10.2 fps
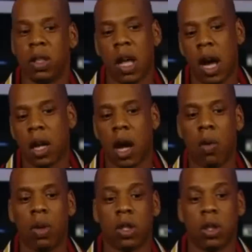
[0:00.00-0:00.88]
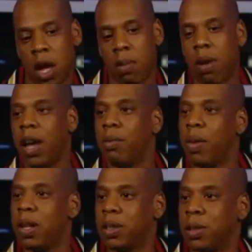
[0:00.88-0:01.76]
If he's not, mm-hmm. I wish everybody
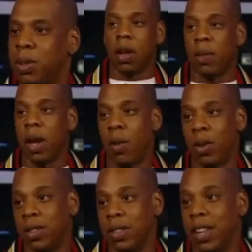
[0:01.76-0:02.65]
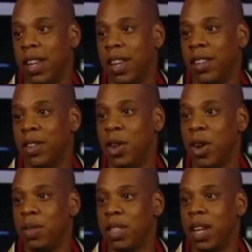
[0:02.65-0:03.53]
embrace him. I mean, I wasn't there. You
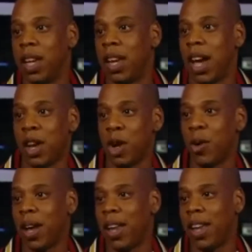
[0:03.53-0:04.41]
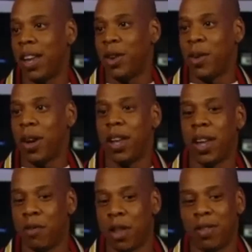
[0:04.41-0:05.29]
know what I'm saying? Yeah. Like I know that. Like, I know I
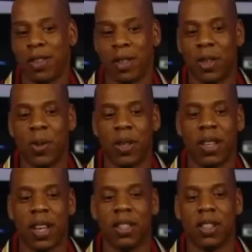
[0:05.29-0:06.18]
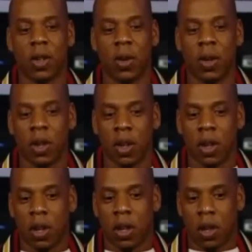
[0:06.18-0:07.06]
have nothing to do with that. So,
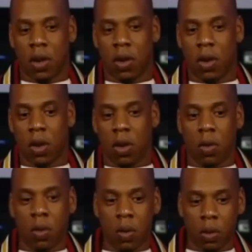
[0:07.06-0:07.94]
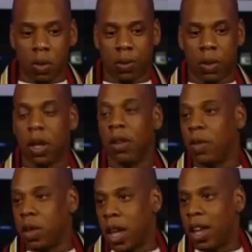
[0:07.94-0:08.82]
mm-hmm. you know, the,
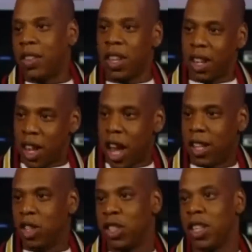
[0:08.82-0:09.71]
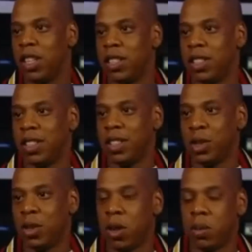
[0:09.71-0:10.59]
the, the, alleged
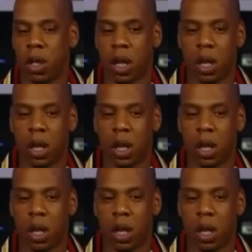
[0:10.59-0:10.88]
incident. You know mm-hmm. what I'm mm-hmm.